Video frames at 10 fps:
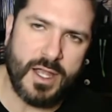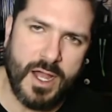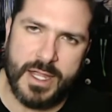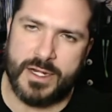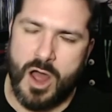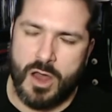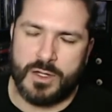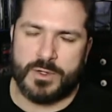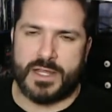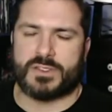in
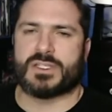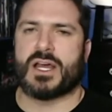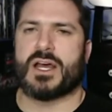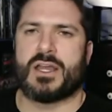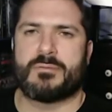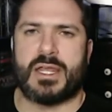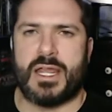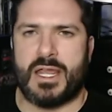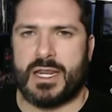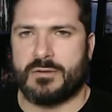Hollywood at the time,
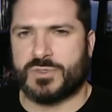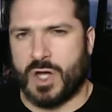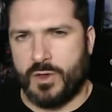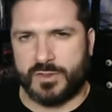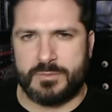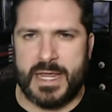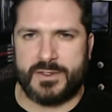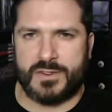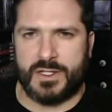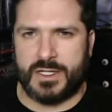and Charles
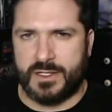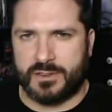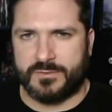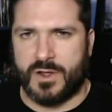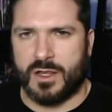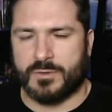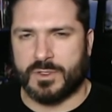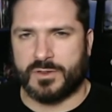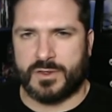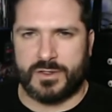Manson and his
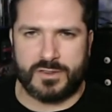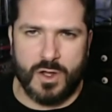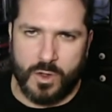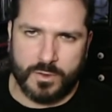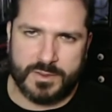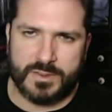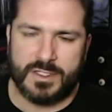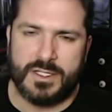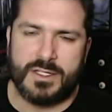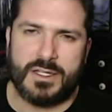followers and this cult,
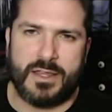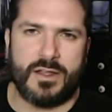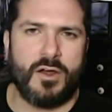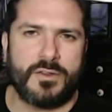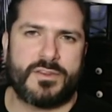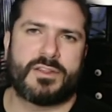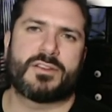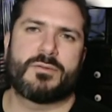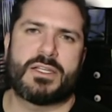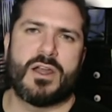and all the things
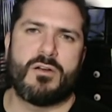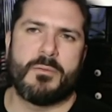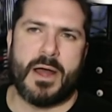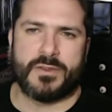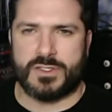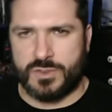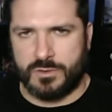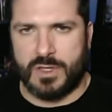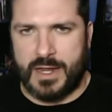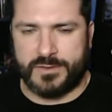that we know about the true
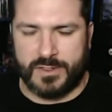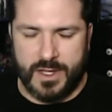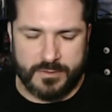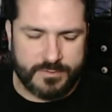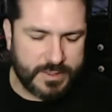life stuff.